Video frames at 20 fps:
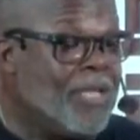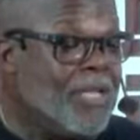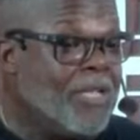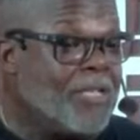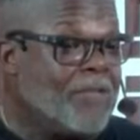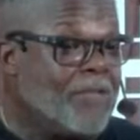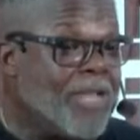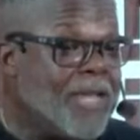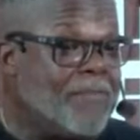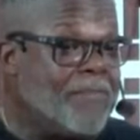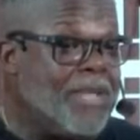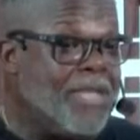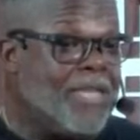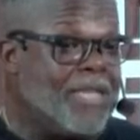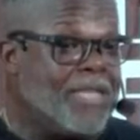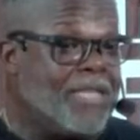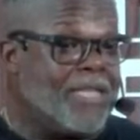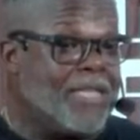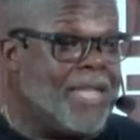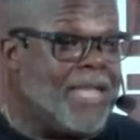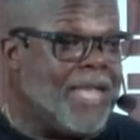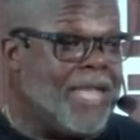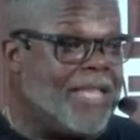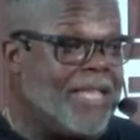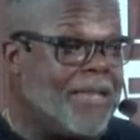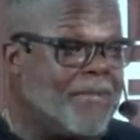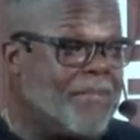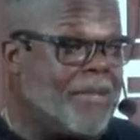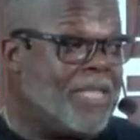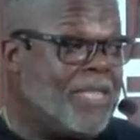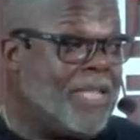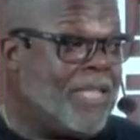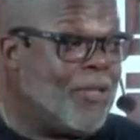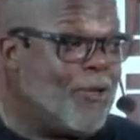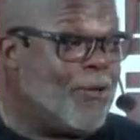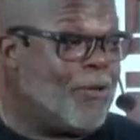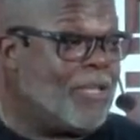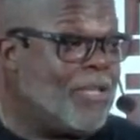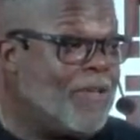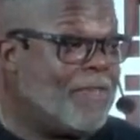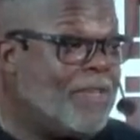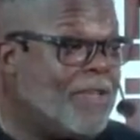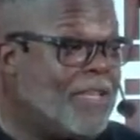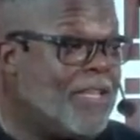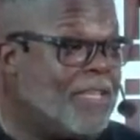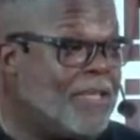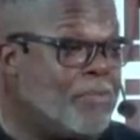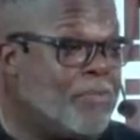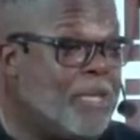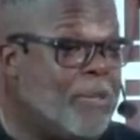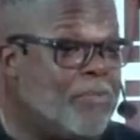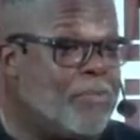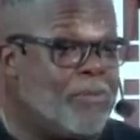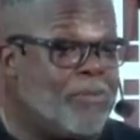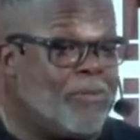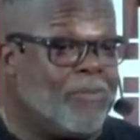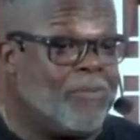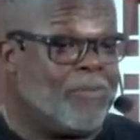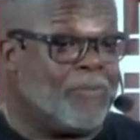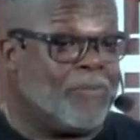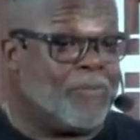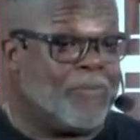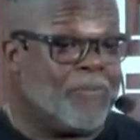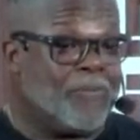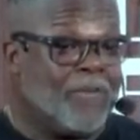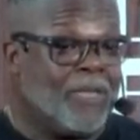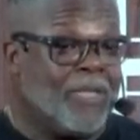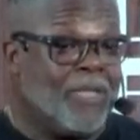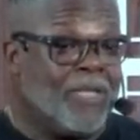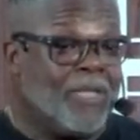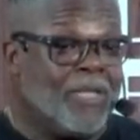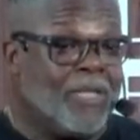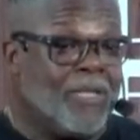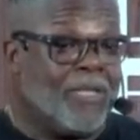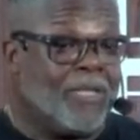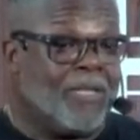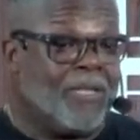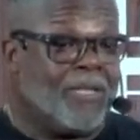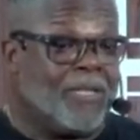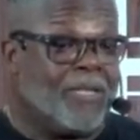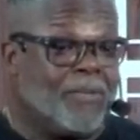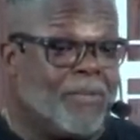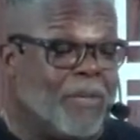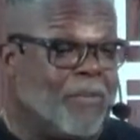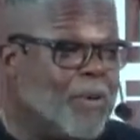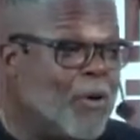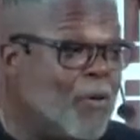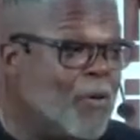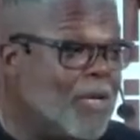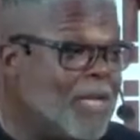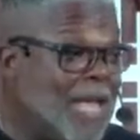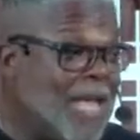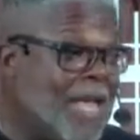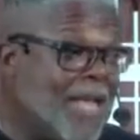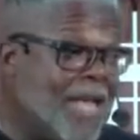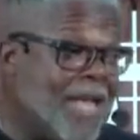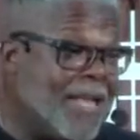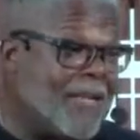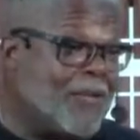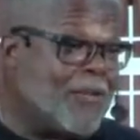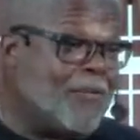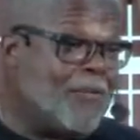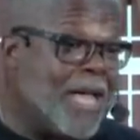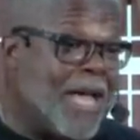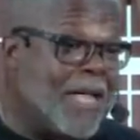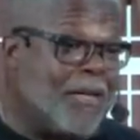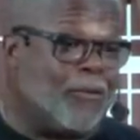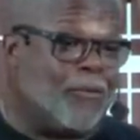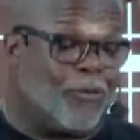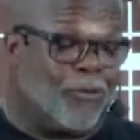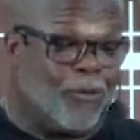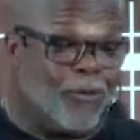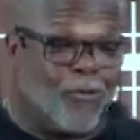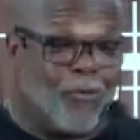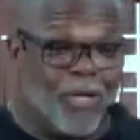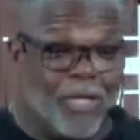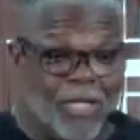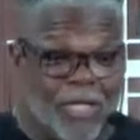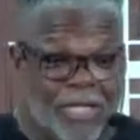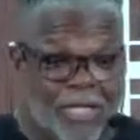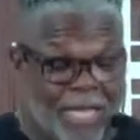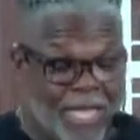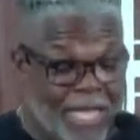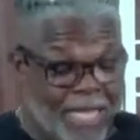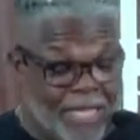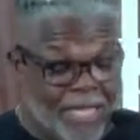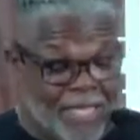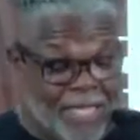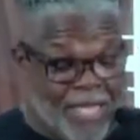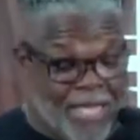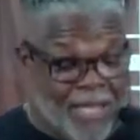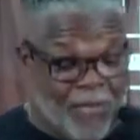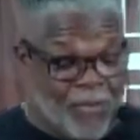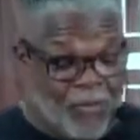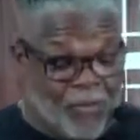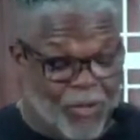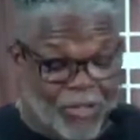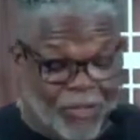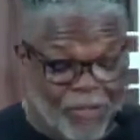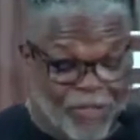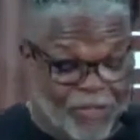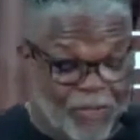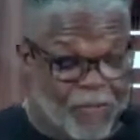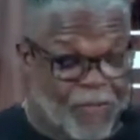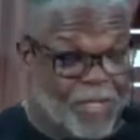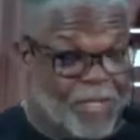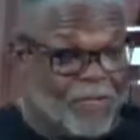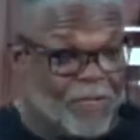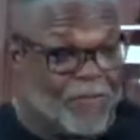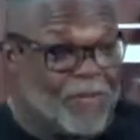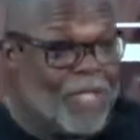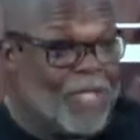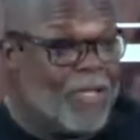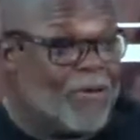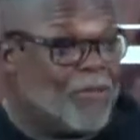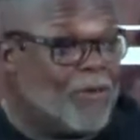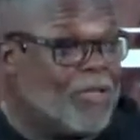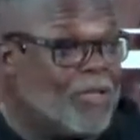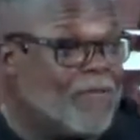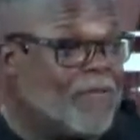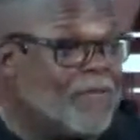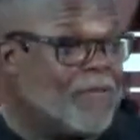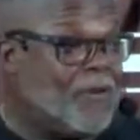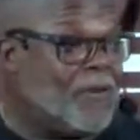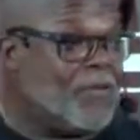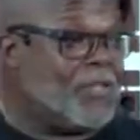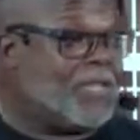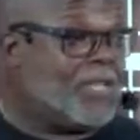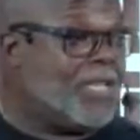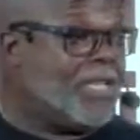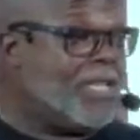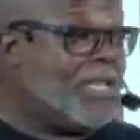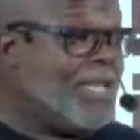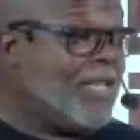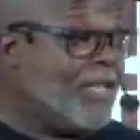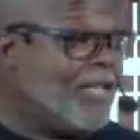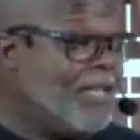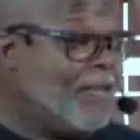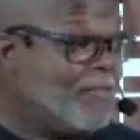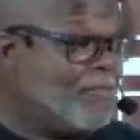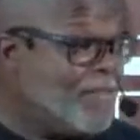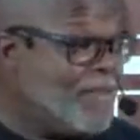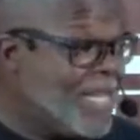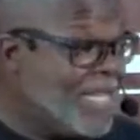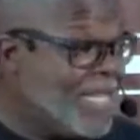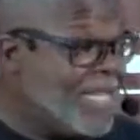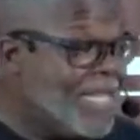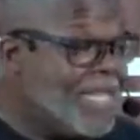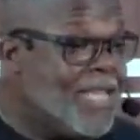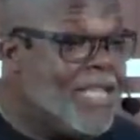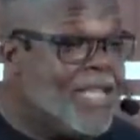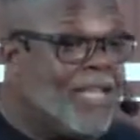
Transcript: So that means that they had to have been there long enough for other people to be born. I don't know whether Cain and Abel were the first and of many.